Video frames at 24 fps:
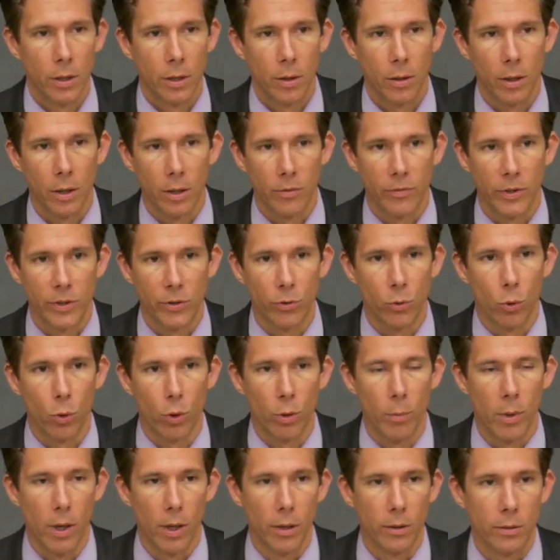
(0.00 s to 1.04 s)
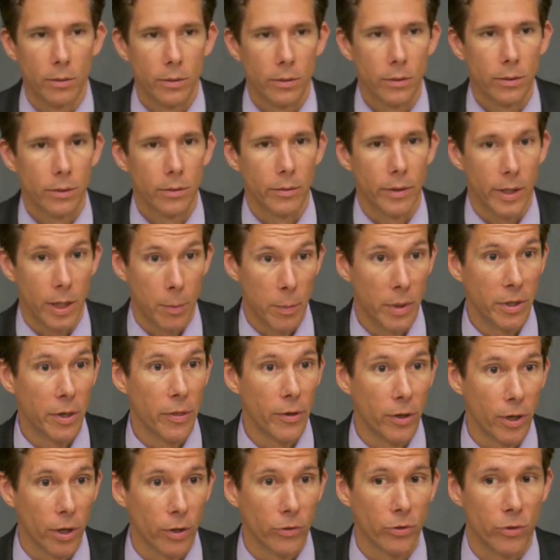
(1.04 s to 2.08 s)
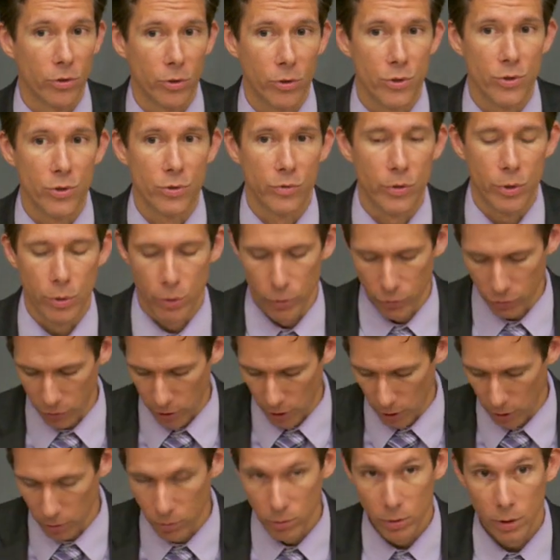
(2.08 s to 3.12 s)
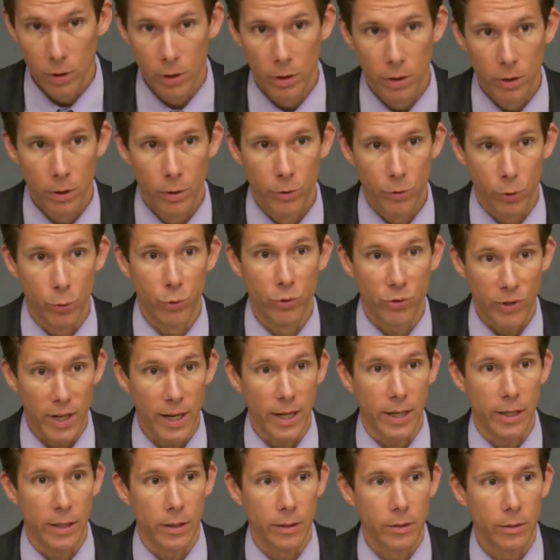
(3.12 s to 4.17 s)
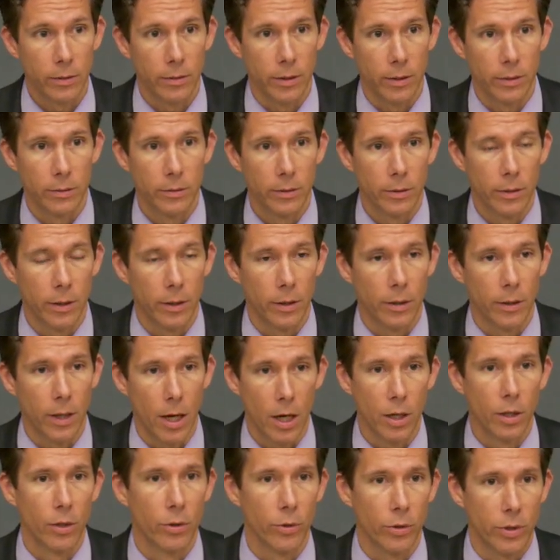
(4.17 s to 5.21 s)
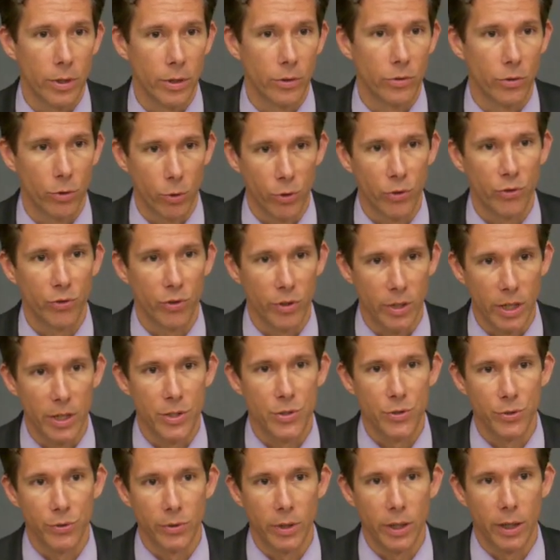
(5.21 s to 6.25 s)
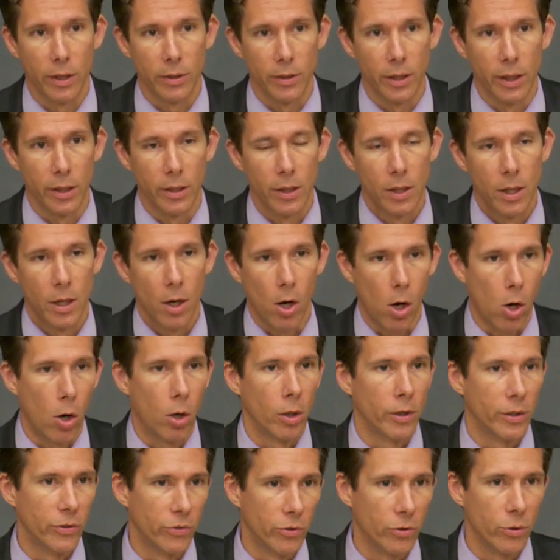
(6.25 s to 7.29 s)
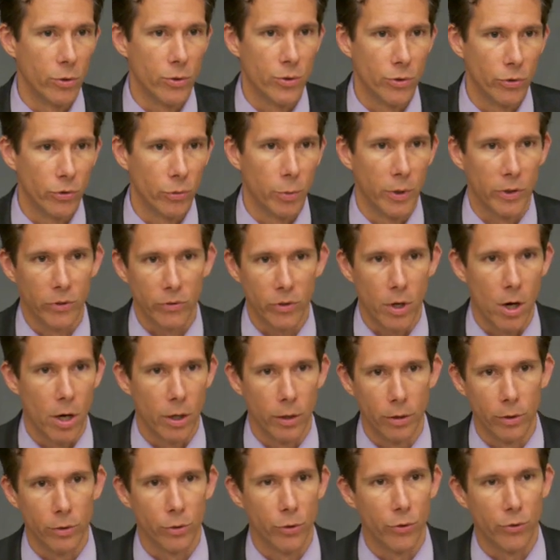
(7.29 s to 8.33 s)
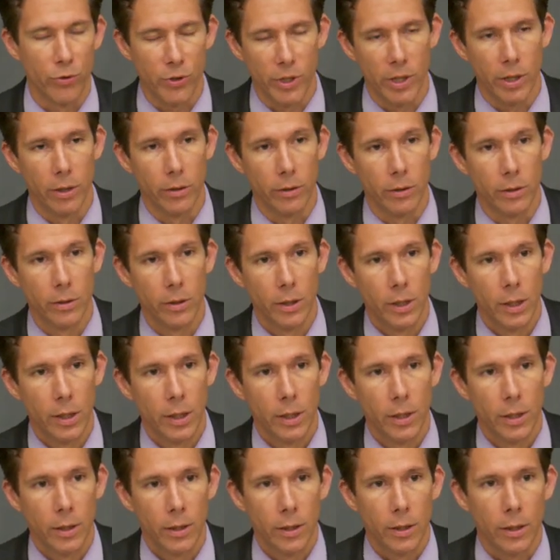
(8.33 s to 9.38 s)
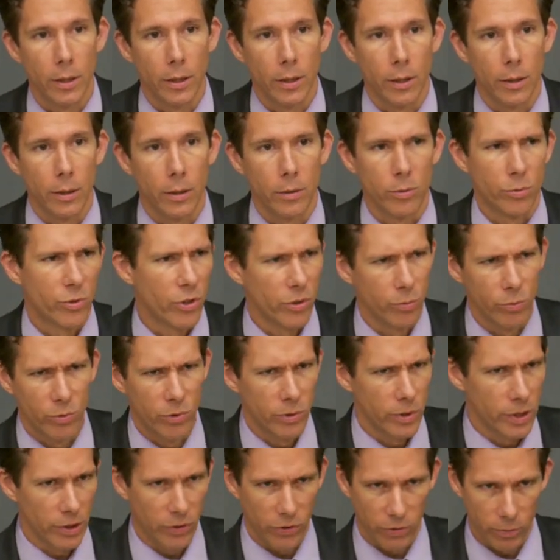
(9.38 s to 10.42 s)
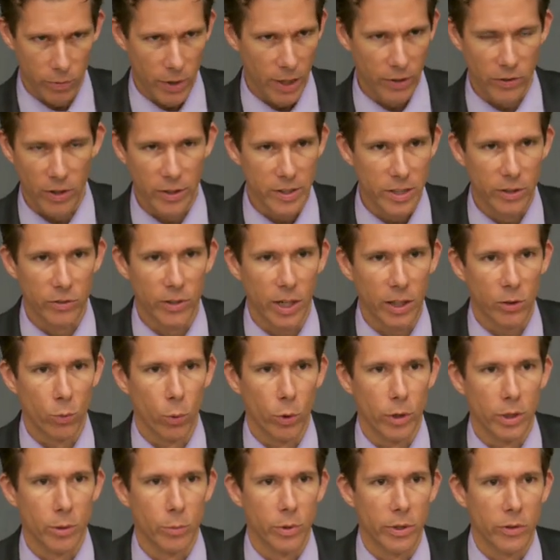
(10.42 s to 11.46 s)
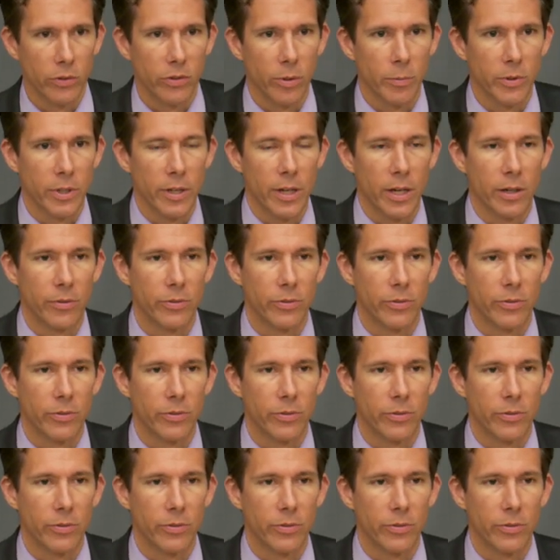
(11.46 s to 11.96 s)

uh, Viktor Orban. They amended their constitution a few years ago to say that uh, Hungary is a Christian nation and that all institutions must honor Christianity. Uh, to, it's, that's not the exact wording, but it's something to that